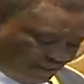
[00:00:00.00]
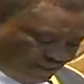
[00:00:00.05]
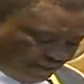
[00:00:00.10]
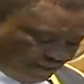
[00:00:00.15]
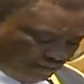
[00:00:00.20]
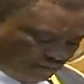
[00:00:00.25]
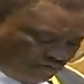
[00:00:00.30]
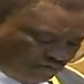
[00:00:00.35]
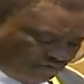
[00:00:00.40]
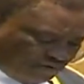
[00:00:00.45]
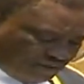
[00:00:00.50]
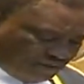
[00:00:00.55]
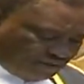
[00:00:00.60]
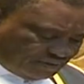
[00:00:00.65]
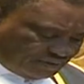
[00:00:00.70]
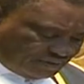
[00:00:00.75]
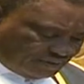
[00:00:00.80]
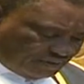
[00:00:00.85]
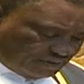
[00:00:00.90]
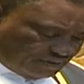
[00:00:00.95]
now moving
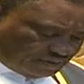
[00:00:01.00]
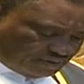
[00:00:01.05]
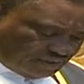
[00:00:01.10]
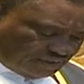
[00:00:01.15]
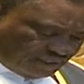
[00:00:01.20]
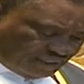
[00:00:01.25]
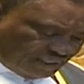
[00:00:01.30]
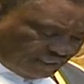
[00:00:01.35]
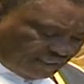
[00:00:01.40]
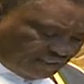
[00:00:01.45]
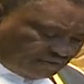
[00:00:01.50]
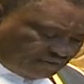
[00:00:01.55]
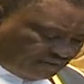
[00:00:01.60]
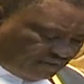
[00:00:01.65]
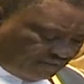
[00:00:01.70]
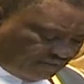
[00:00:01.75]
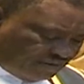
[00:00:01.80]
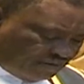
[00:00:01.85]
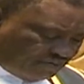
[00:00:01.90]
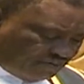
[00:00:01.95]
on to the case of
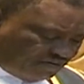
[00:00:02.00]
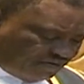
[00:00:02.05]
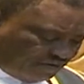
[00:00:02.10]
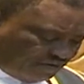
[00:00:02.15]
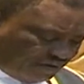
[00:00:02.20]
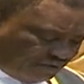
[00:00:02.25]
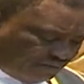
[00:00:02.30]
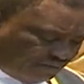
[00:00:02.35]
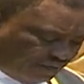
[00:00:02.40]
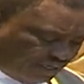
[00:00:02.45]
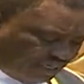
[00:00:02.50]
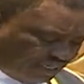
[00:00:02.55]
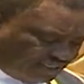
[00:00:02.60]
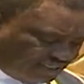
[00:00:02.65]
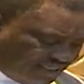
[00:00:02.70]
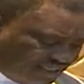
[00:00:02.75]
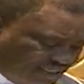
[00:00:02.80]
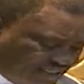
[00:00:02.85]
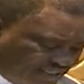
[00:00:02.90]
the member for Embakasi